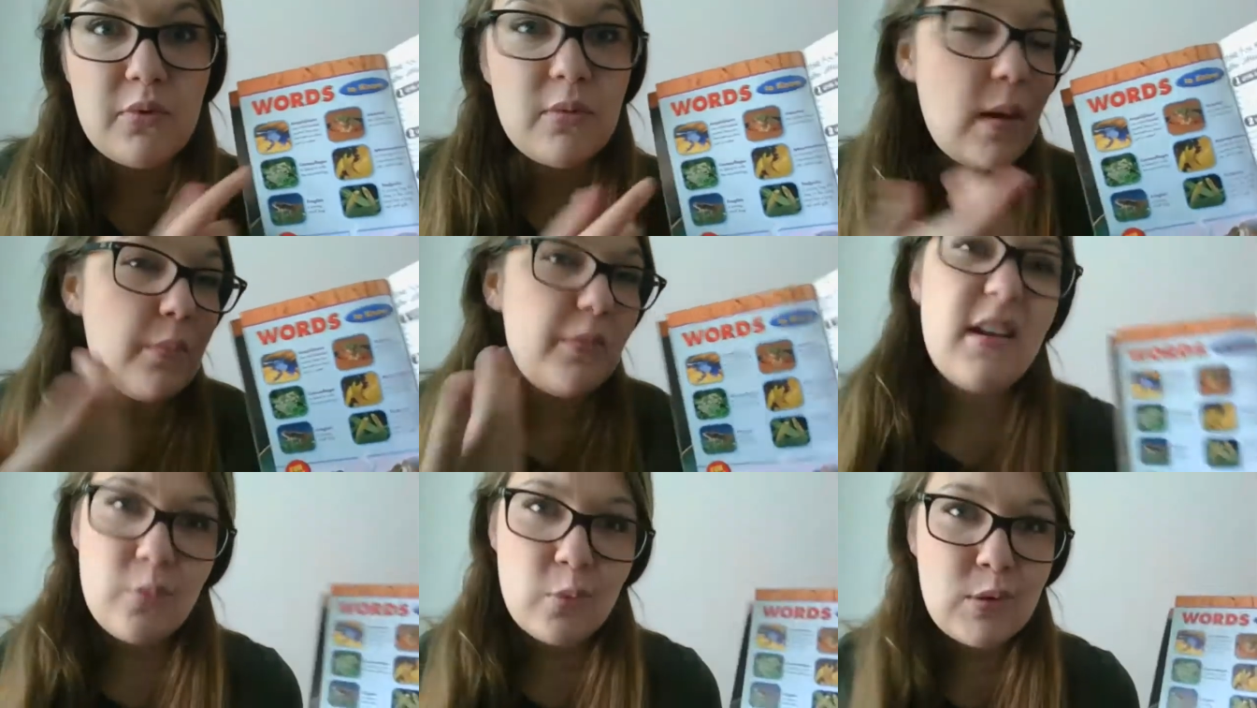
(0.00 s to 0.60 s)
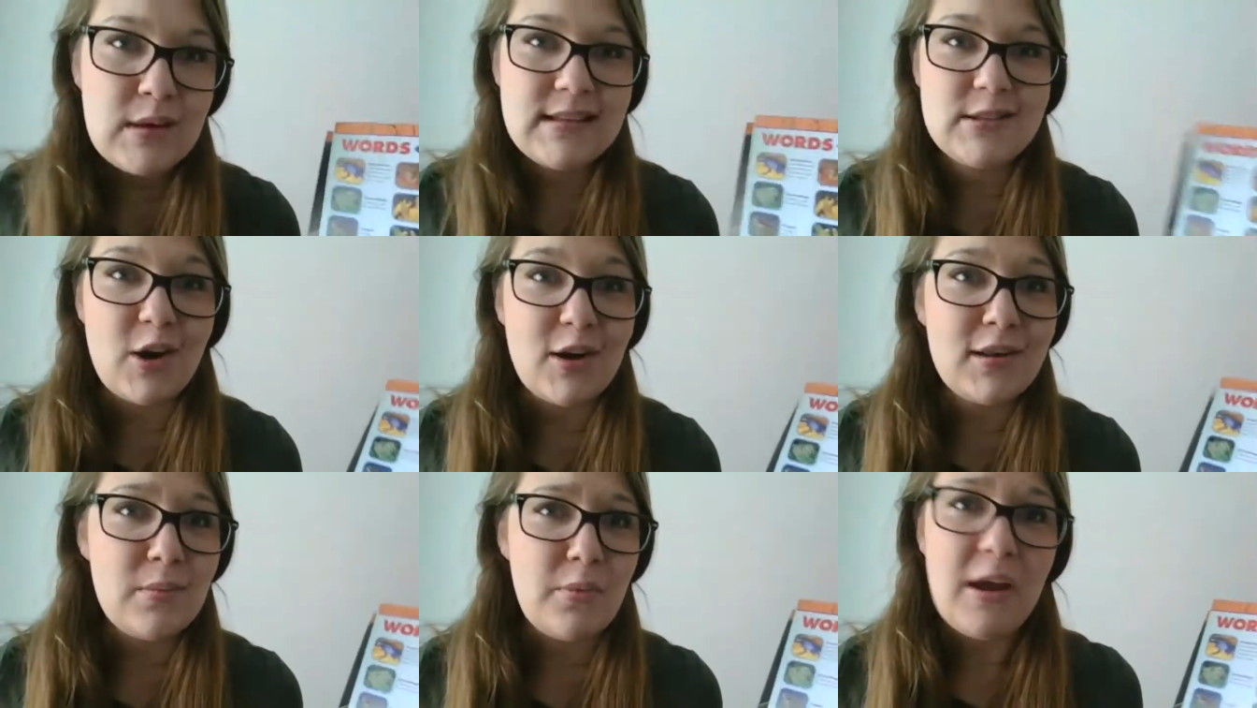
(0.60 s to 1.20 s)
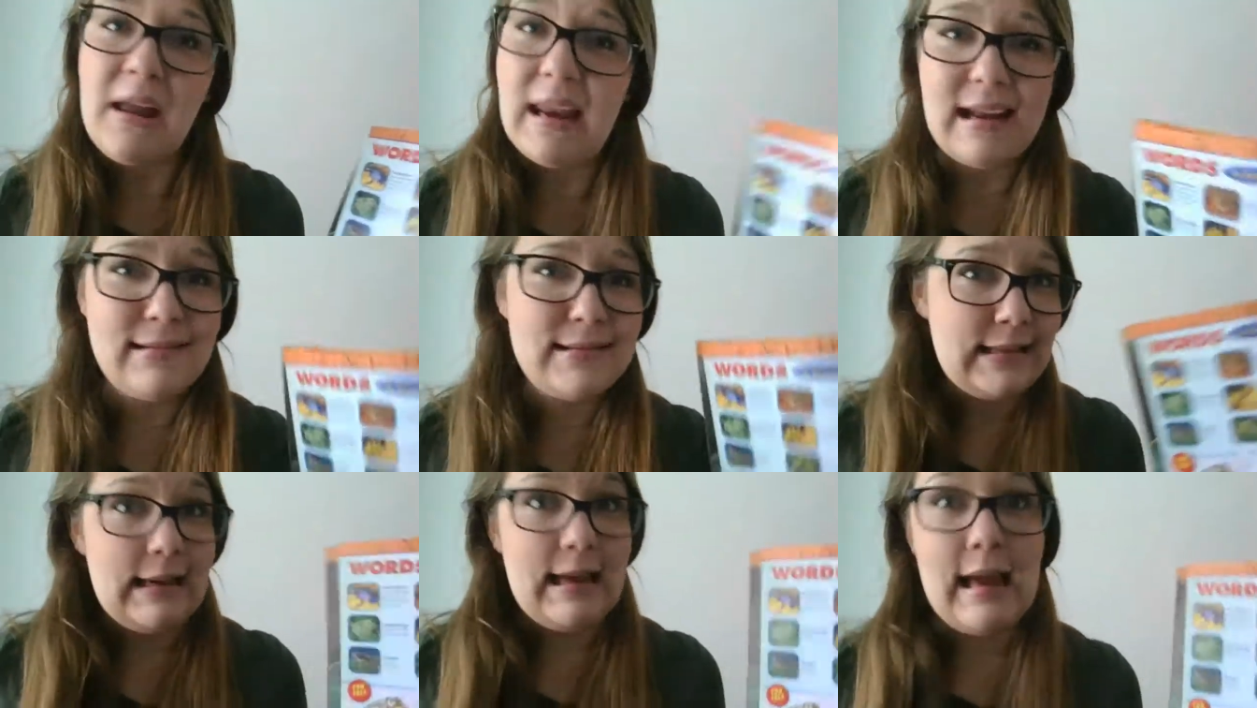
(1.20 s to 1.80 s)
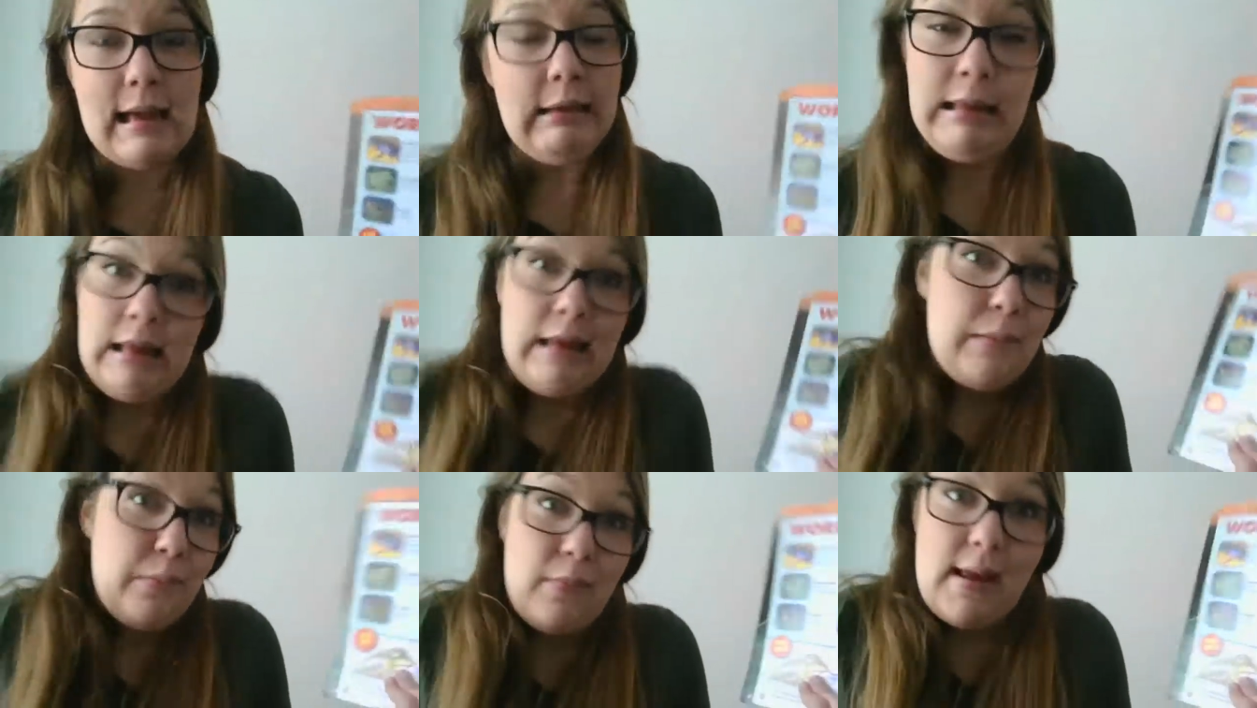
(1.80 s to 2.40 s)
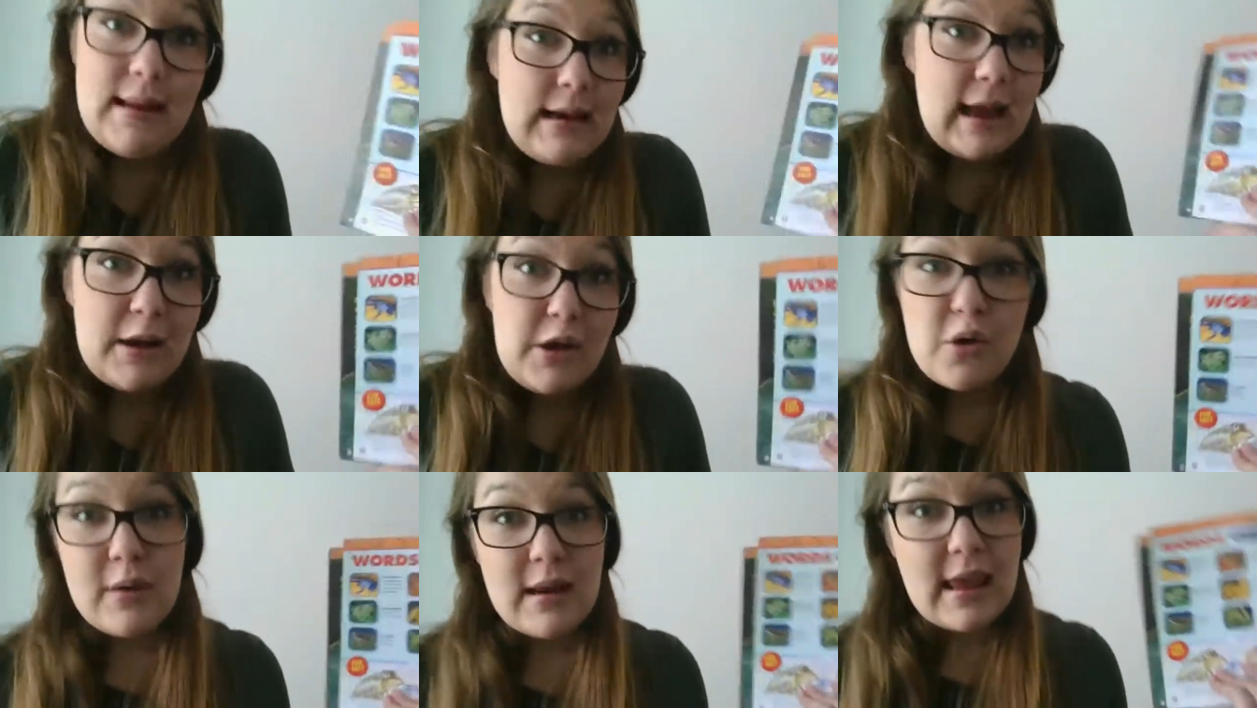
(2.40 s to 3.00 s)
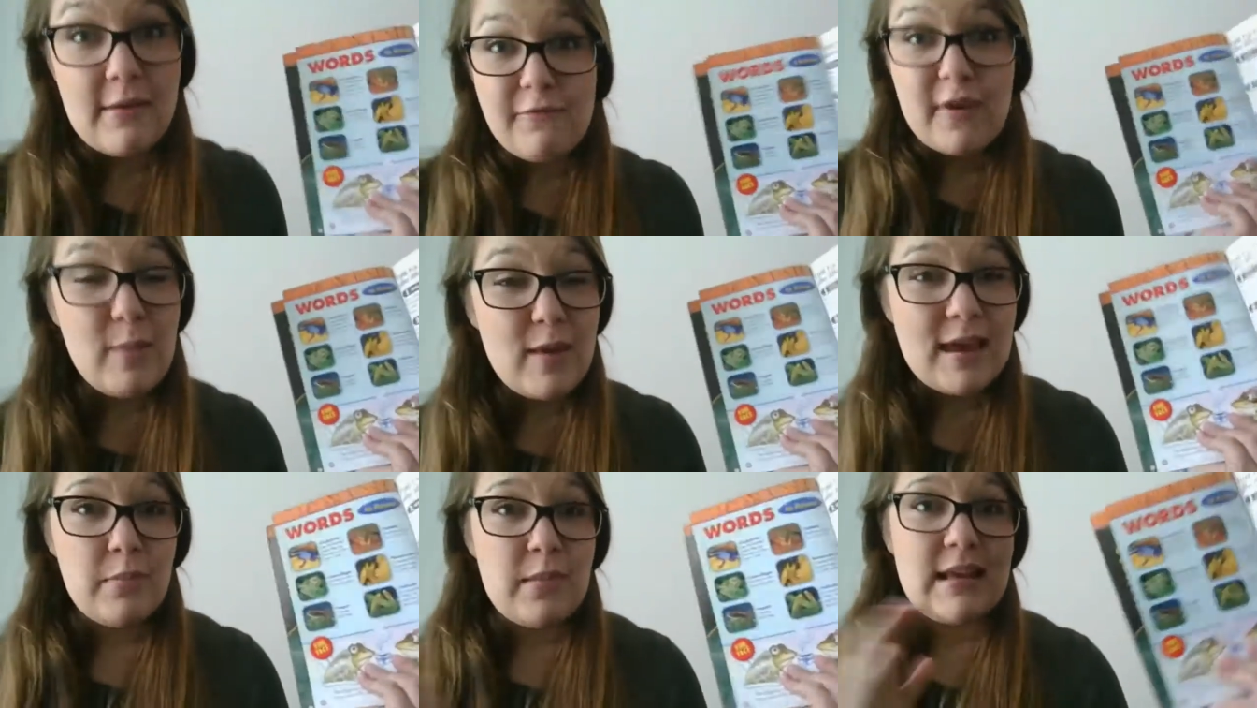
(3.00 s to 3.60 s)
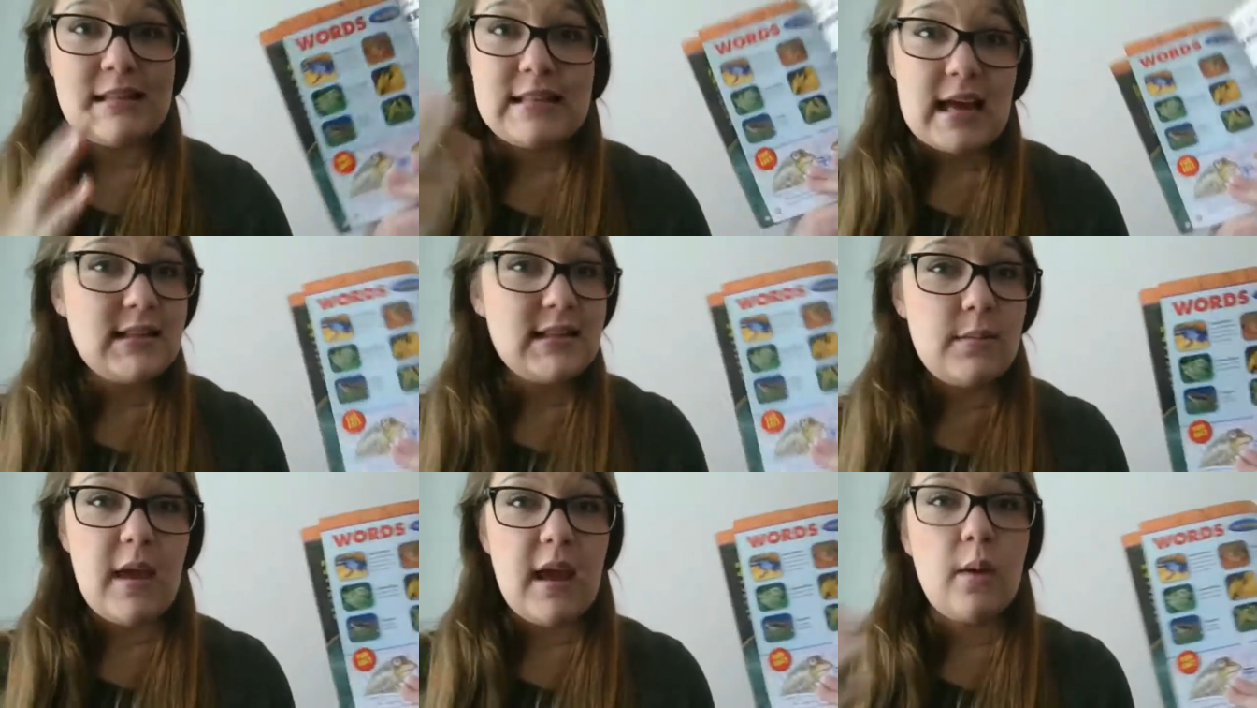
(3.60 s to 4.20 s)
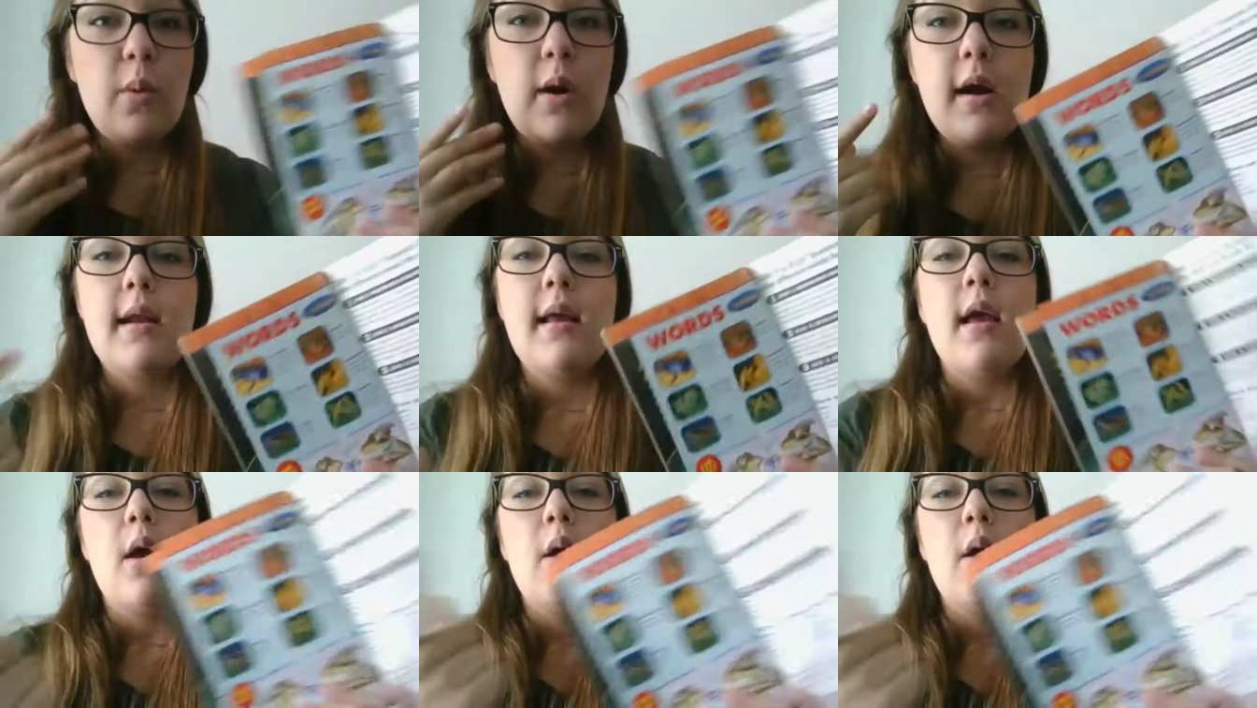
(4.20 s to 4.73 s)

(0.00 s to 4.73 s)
Remember when we started the book and I was like, I might not know what amphibian means. That's a big word.